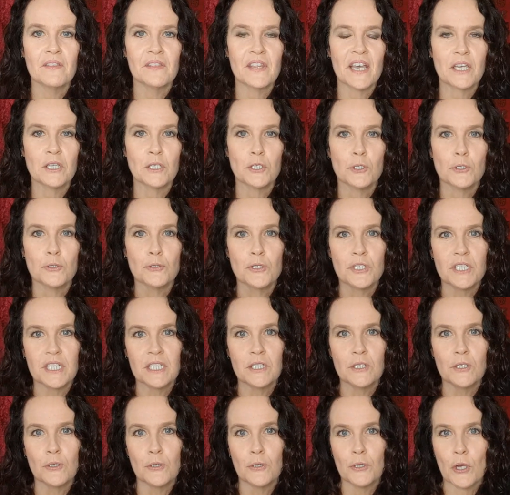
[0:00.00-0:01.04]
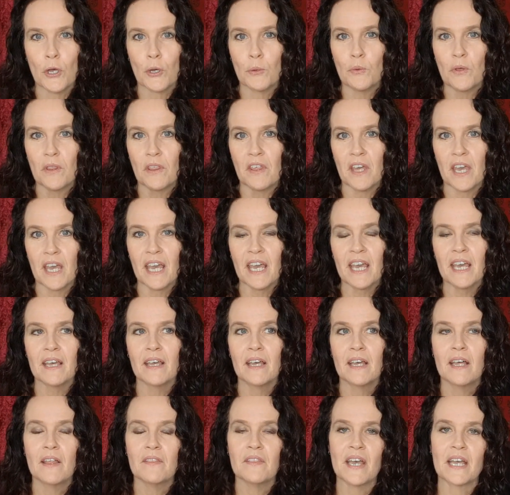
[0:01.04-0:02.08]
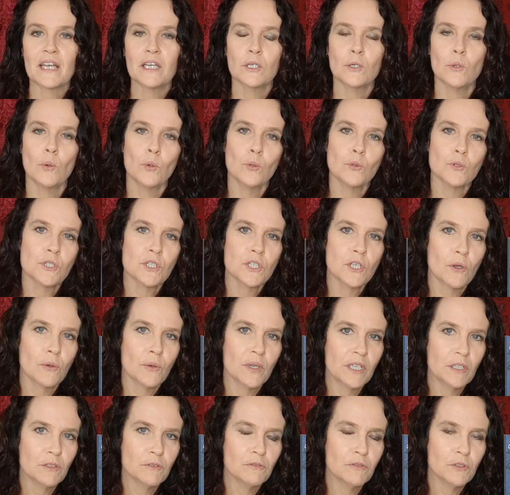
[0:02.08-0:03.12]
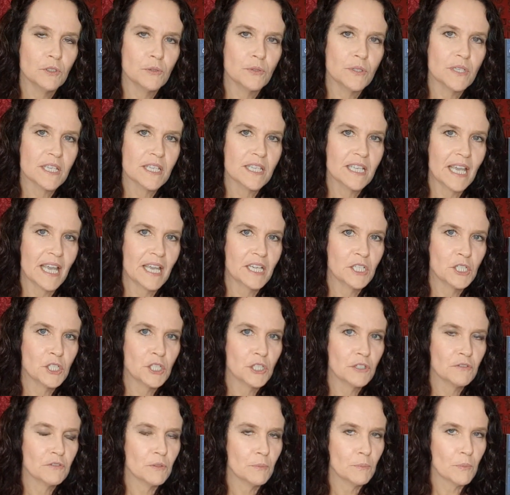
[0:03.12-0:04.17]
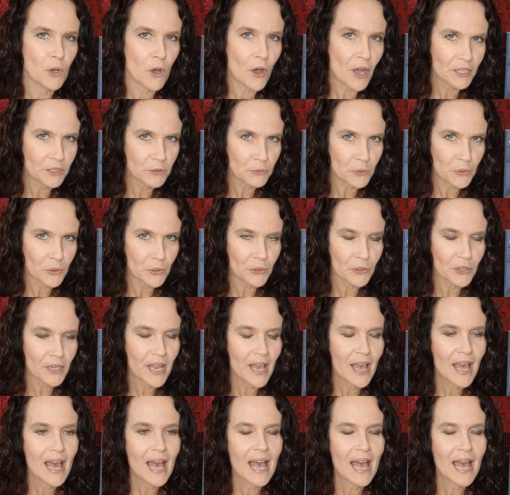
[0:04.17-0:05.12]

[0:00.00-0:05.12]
that you didn't know were there, that can also influence the energy of the bind rune,